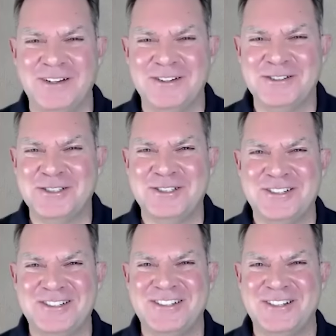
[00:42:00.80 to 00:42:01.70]
because
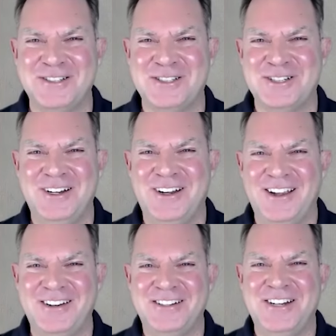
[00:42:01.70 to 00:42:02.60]
since
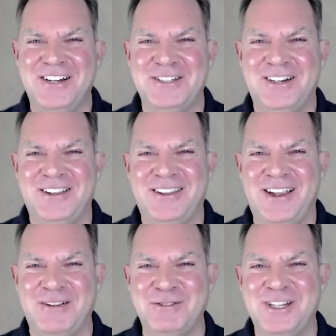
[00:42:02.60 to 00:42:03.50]
I couldn't taste
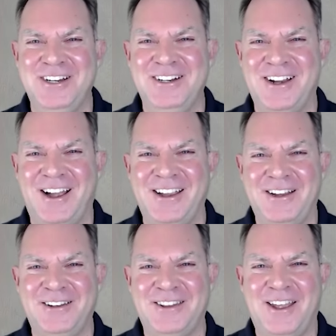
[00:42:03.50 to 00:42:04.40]
anything I was eating, I
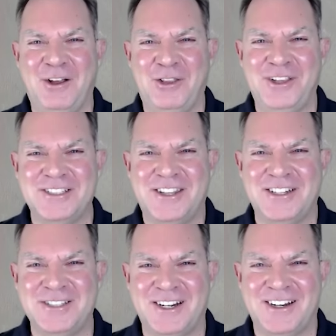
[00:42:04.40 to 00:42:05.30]
ate the healthiest
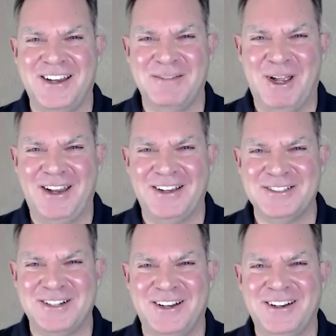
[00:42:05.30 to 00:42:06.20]
things I could get my
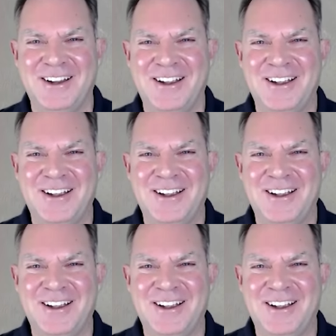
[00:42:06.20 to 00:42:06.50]
hands on.